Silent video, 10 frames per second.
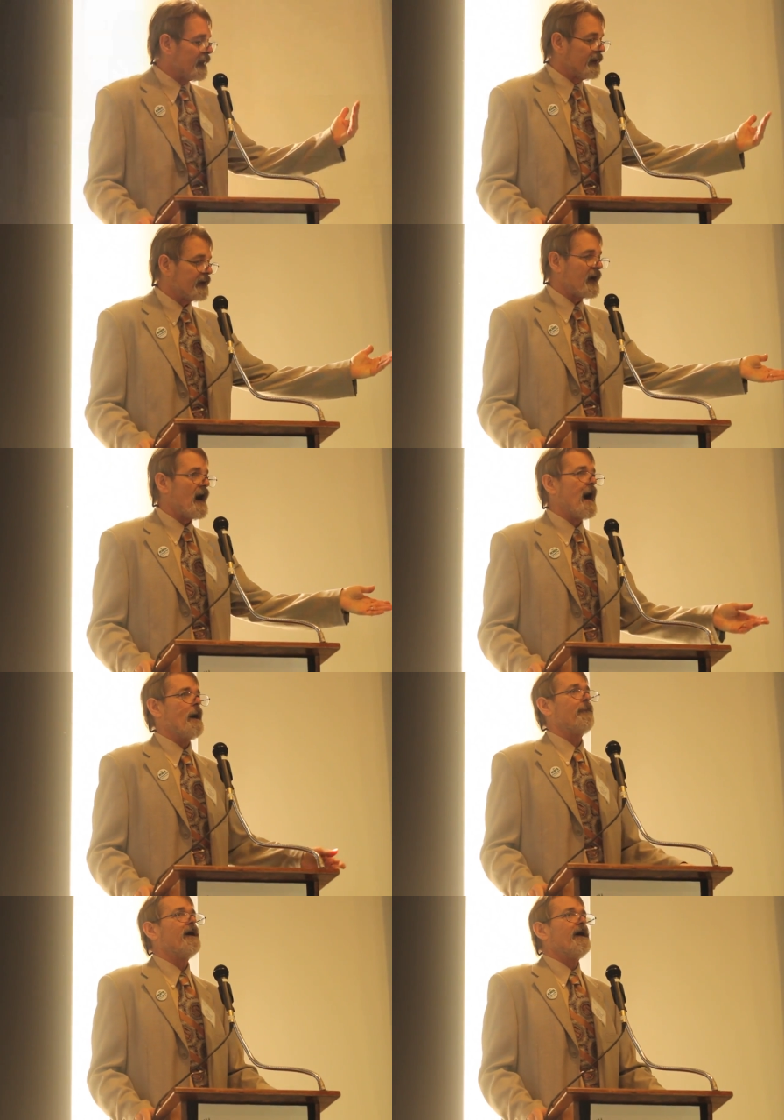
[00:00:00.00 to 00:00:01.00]
Ellen
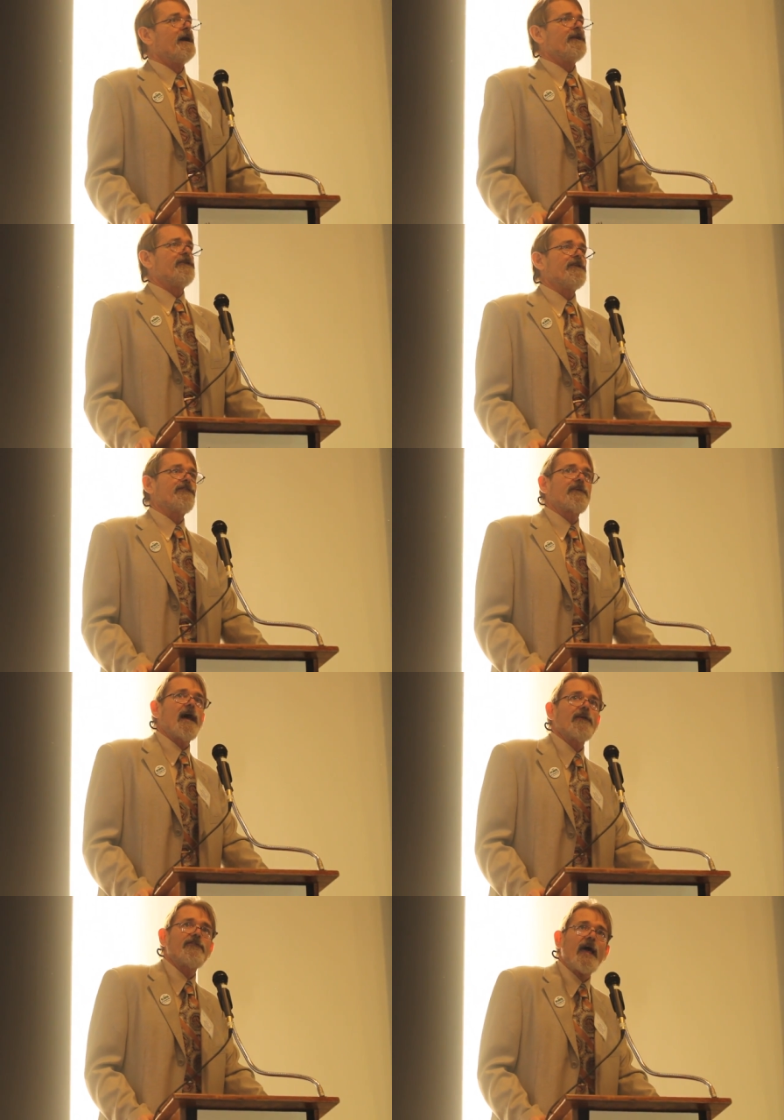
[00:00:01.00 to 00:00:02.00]
Komp to
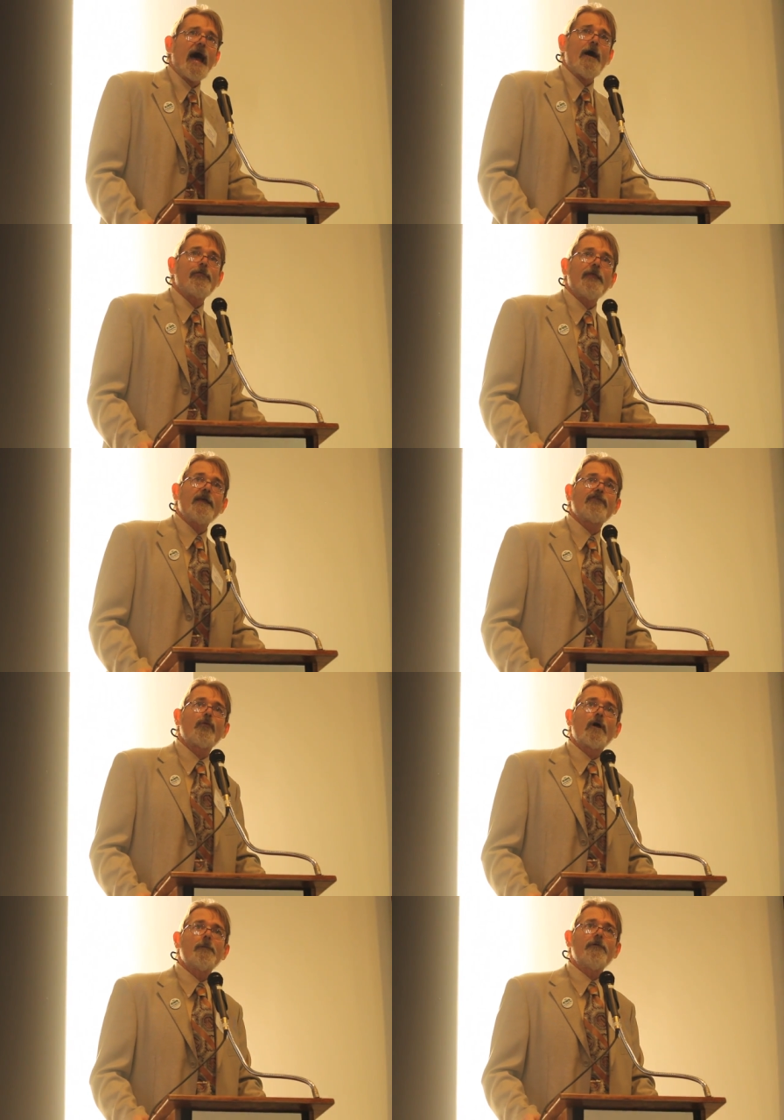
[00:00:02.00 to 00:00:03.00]
discuss how things
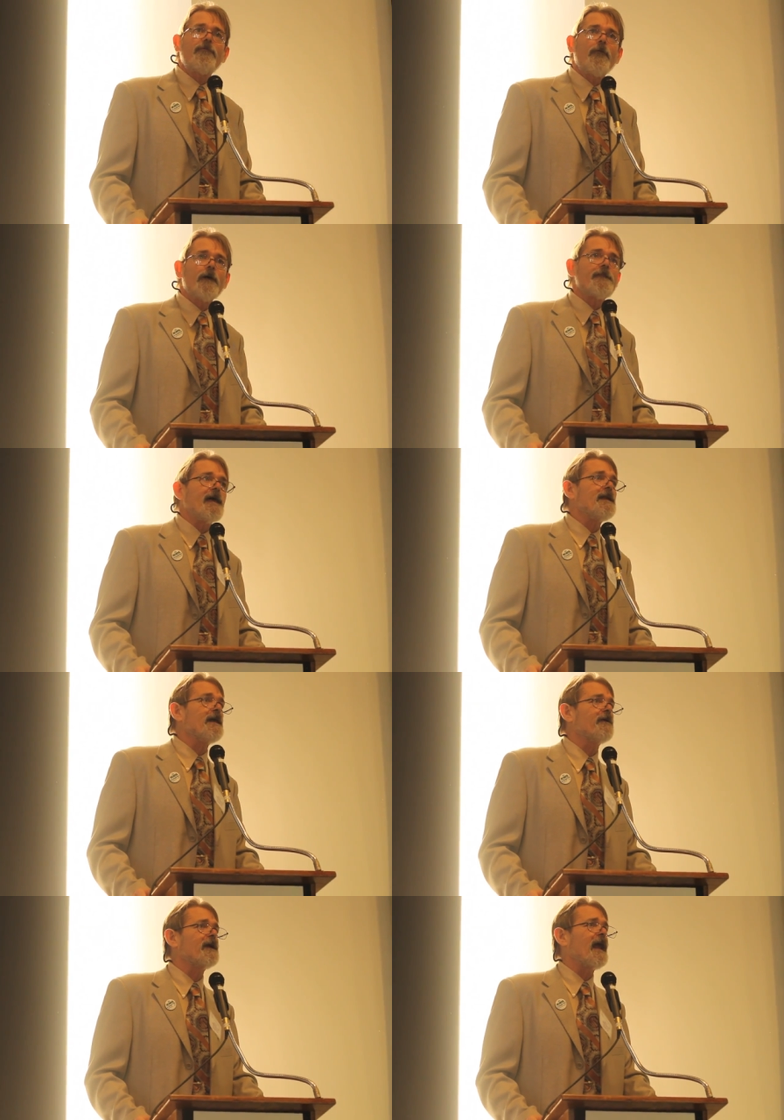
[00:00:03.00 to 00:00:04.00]
were before then
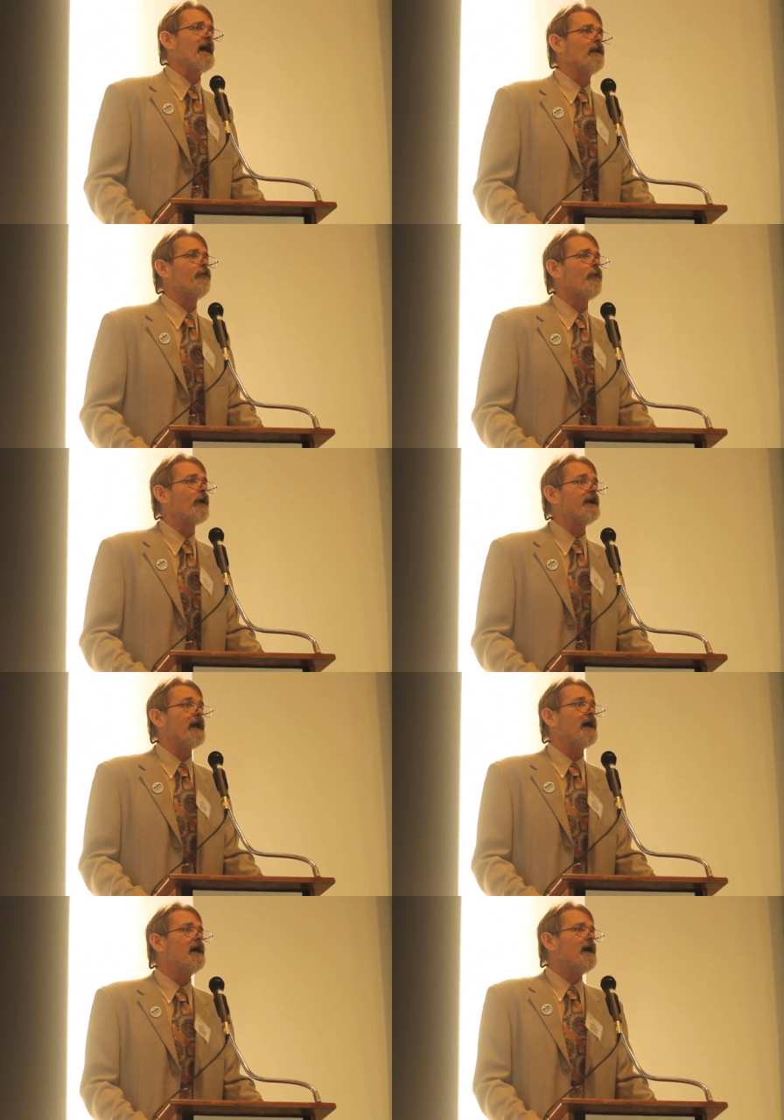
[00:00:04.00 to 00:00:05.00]
here in
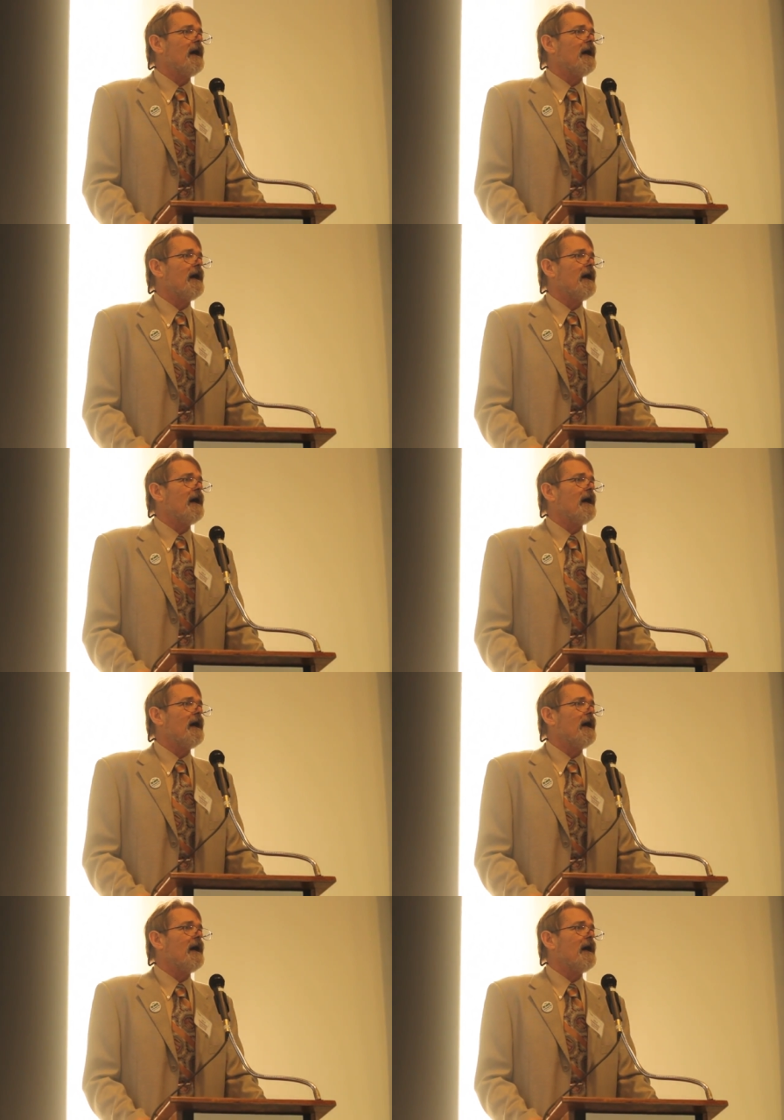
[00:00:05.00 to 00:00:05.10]
California,